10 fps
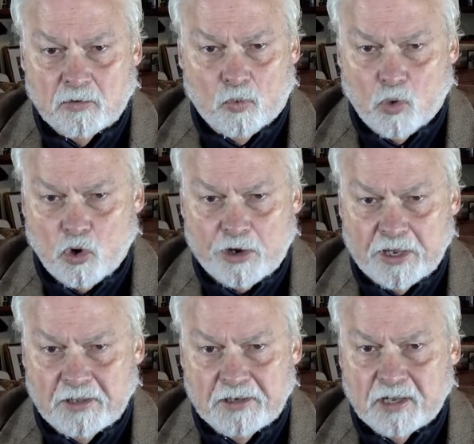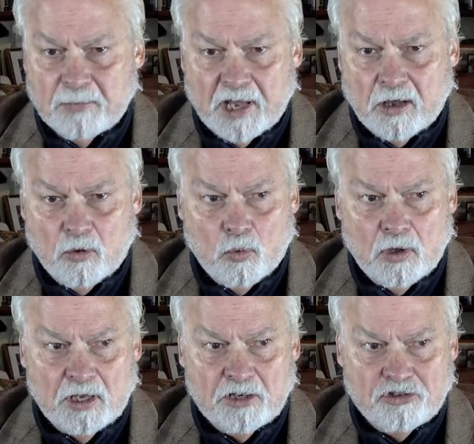worried about
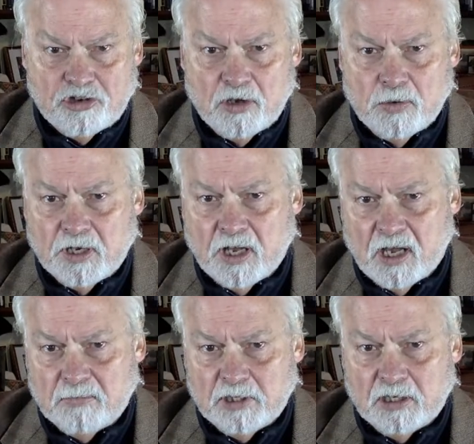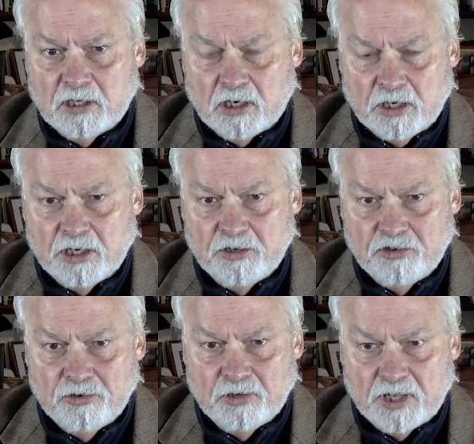what Joe and Kamala are going to
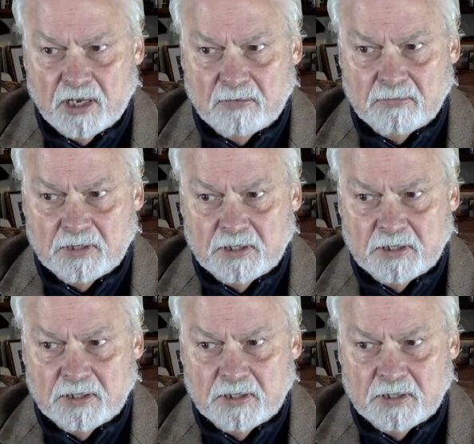do to them.